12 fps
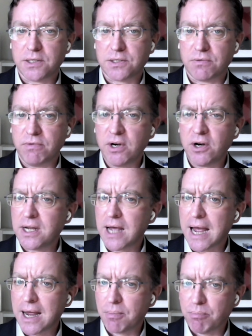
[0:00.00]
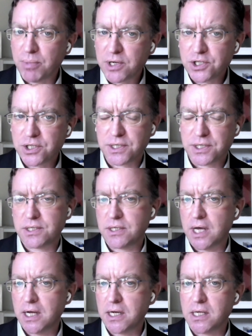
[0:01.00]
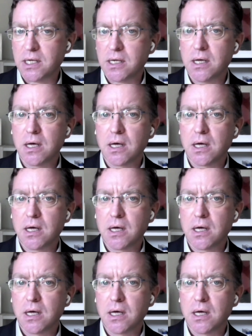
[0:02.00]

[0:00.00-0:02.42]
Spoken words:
is a very ambitious study